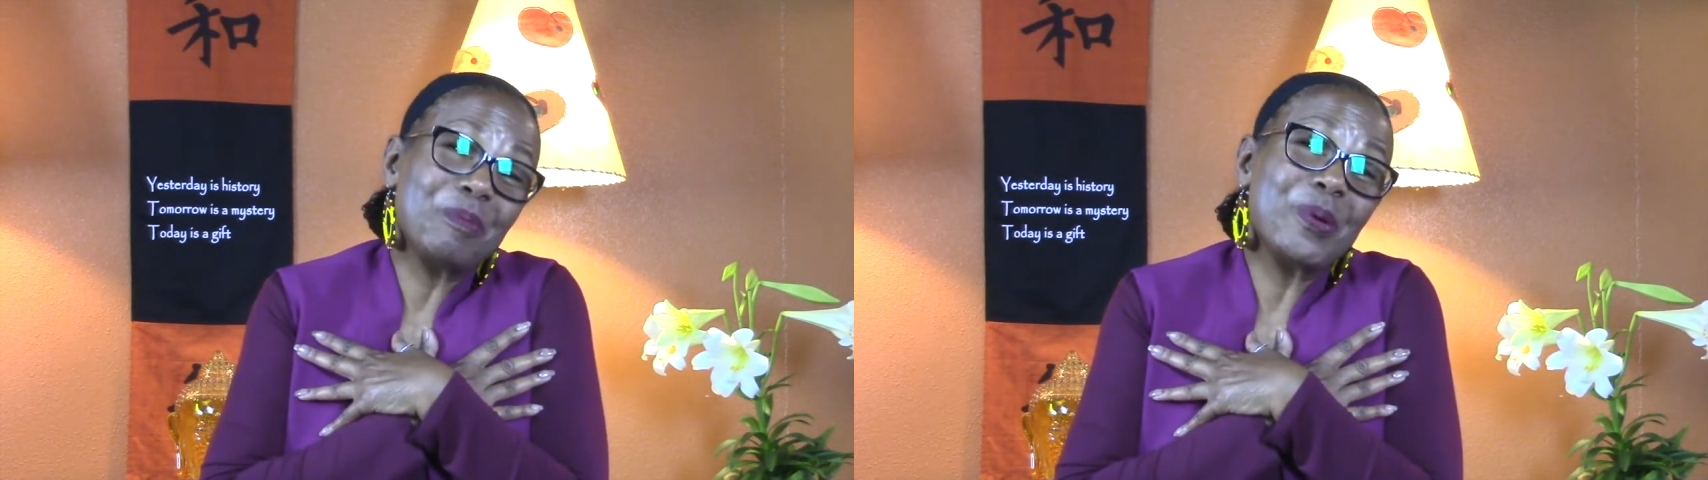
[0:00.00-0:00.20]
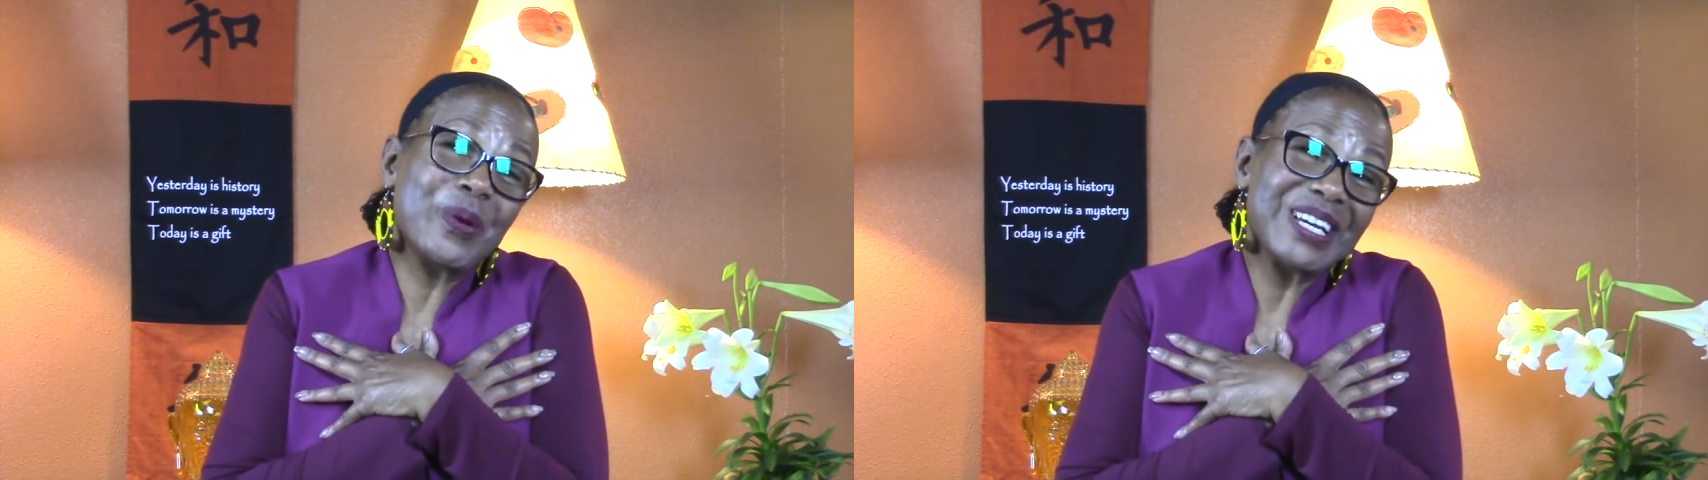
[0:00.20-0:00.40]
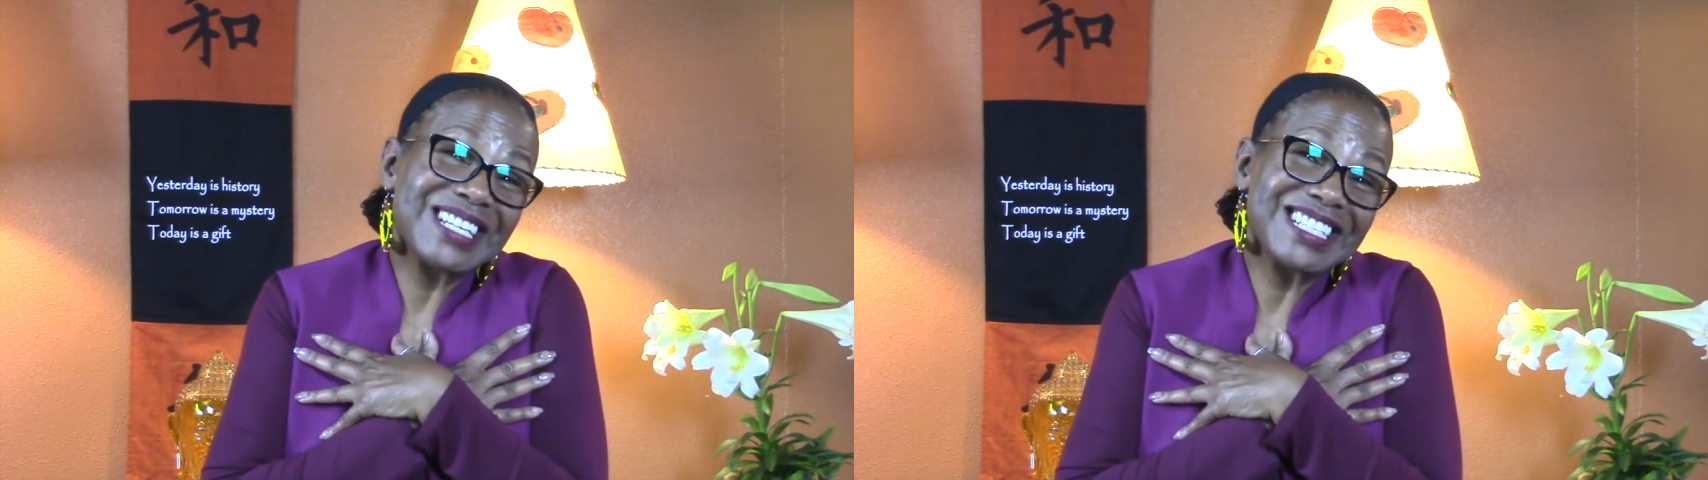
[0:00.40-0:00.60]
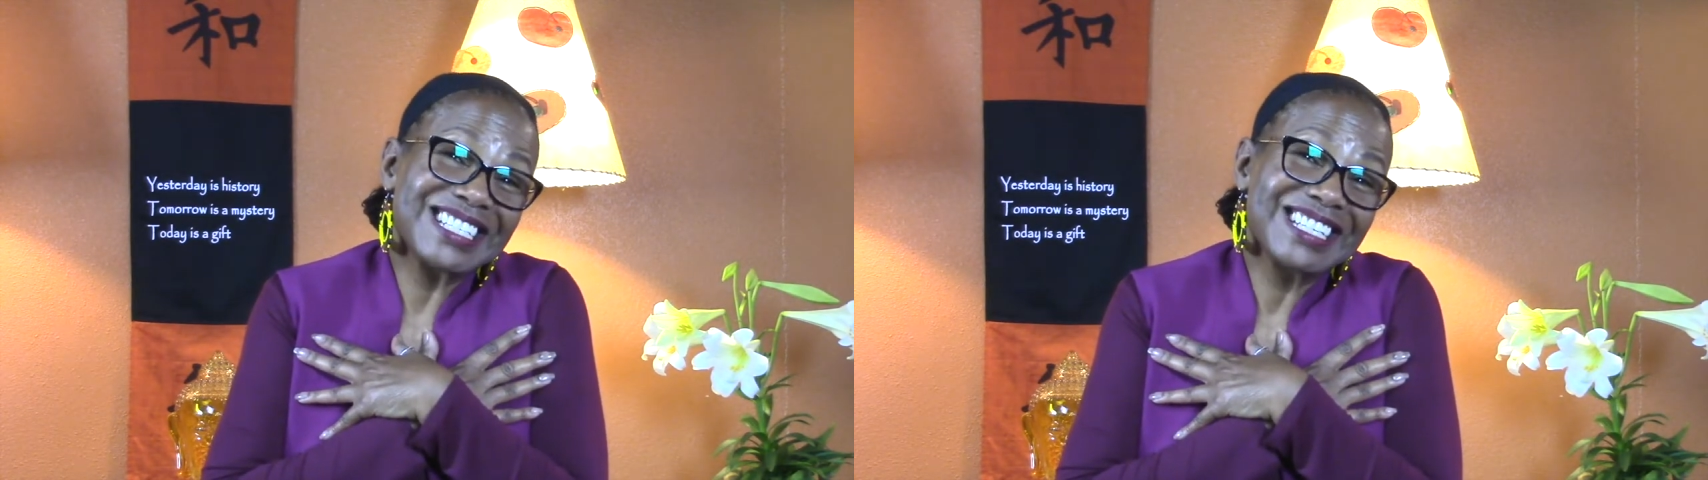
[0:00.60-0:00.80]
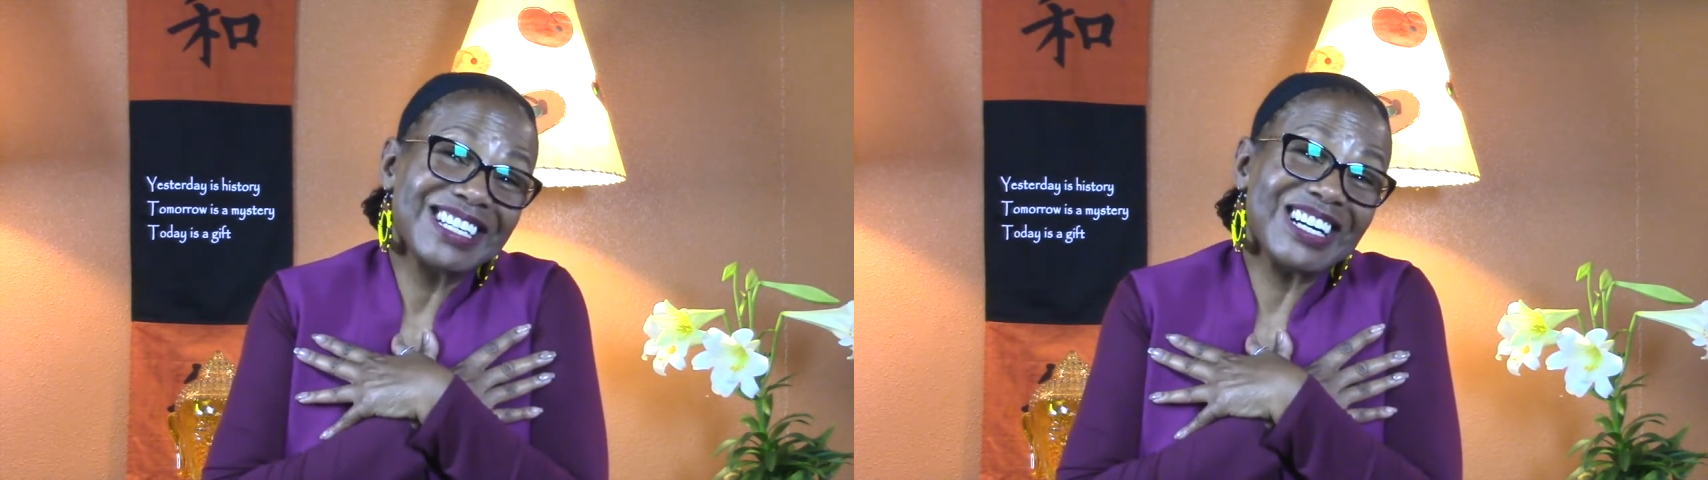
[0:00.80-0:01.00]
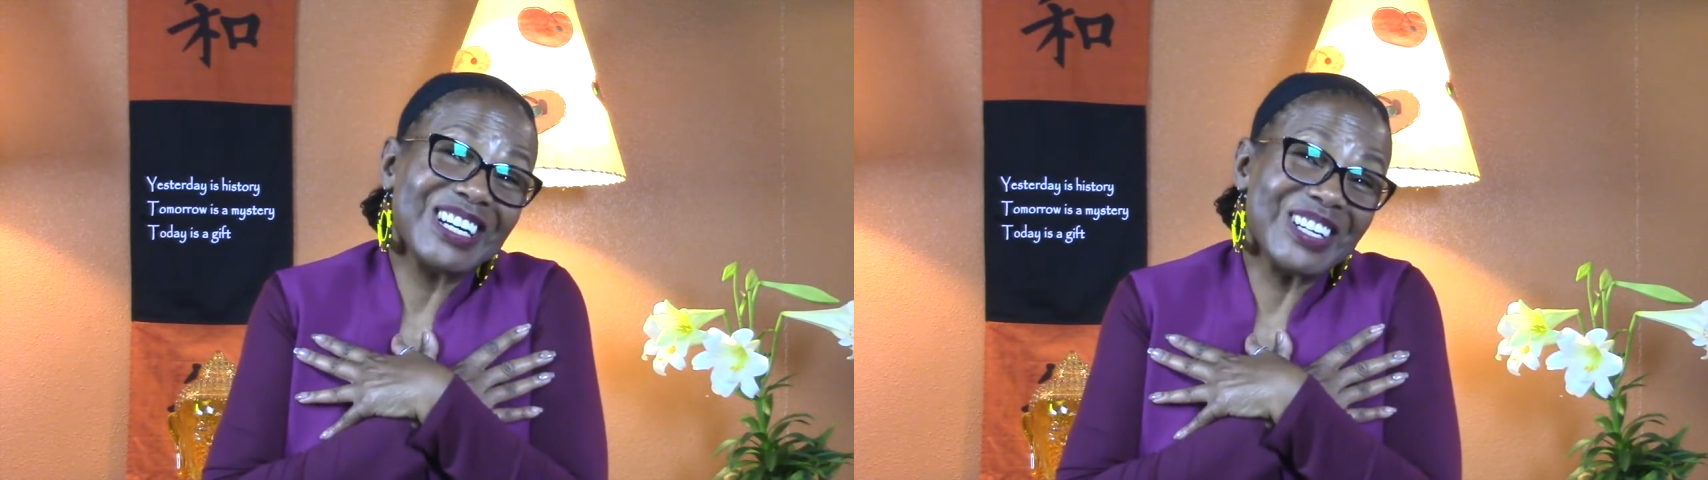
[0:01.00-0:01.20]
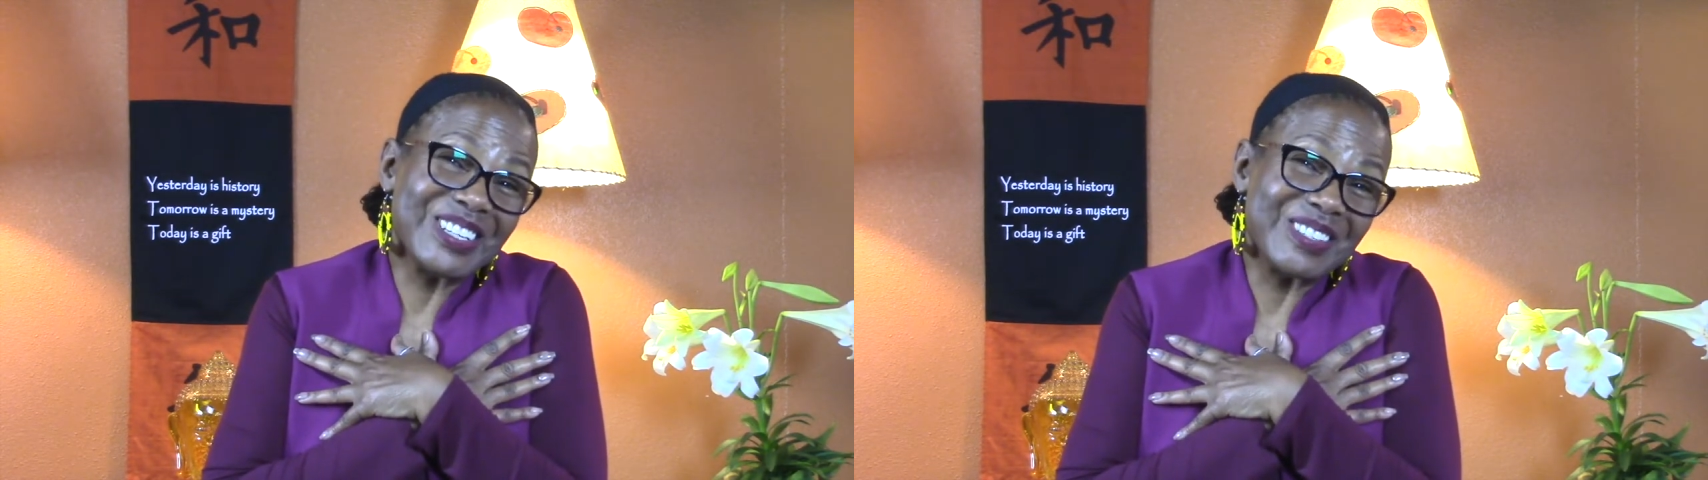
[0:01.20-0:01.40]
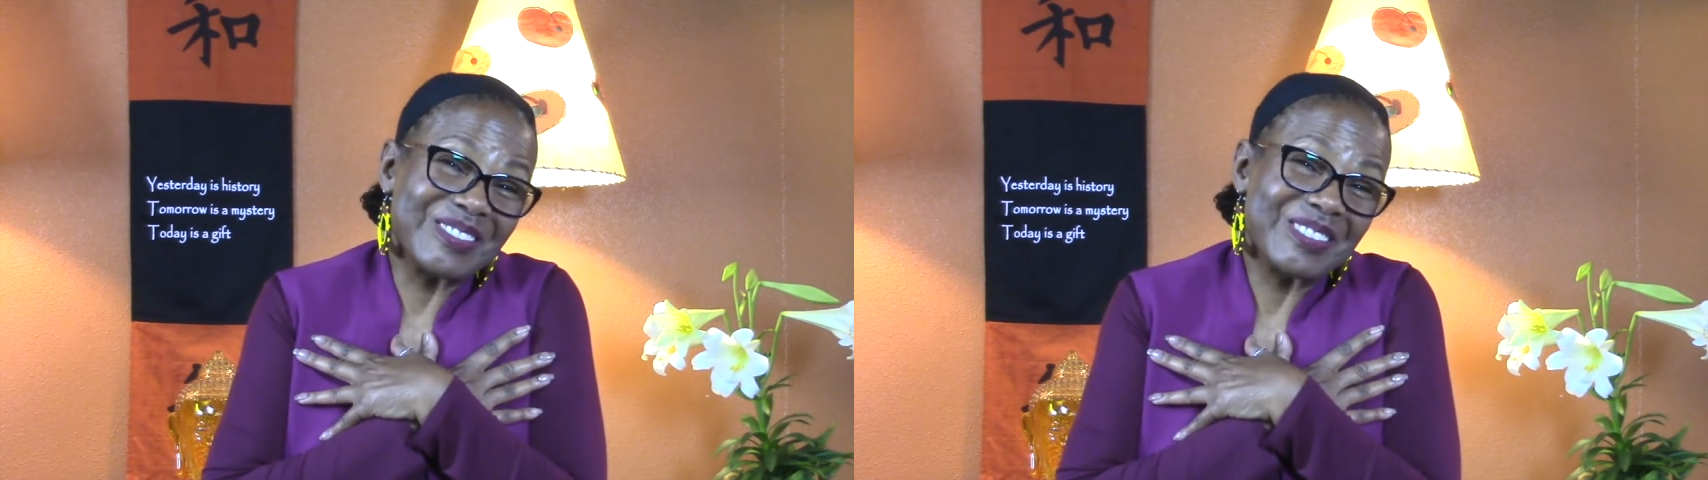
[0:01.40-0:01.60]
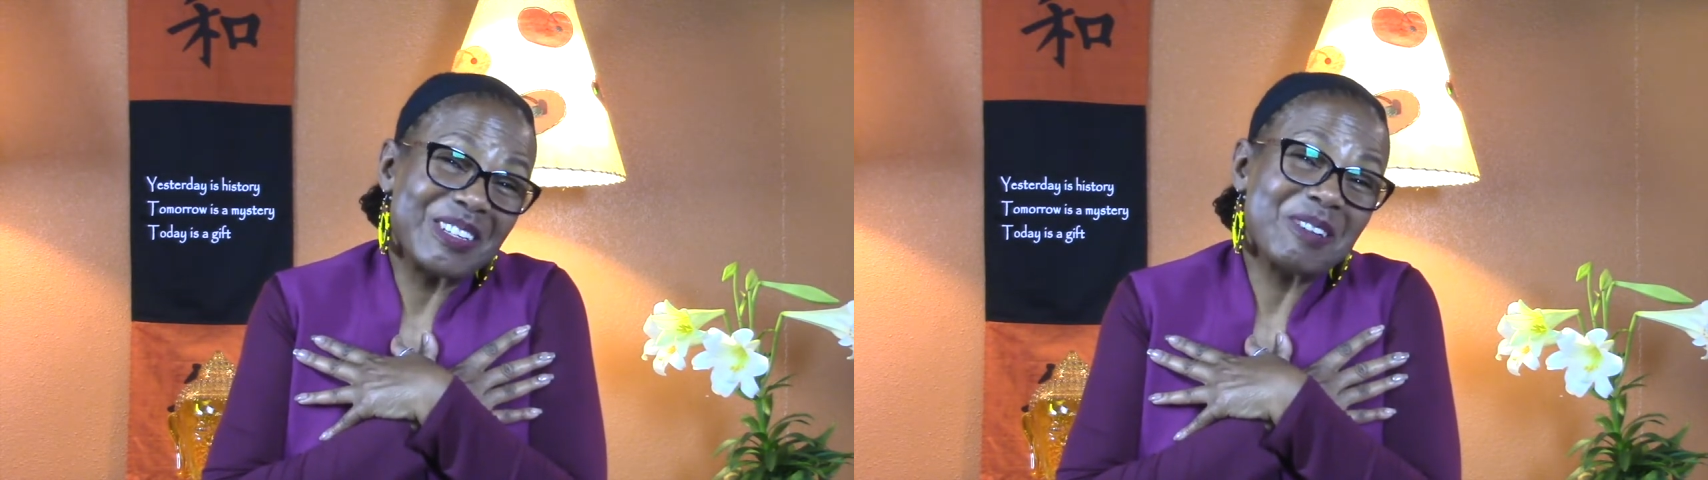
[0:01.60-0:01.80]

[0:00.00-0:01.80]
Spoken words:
point of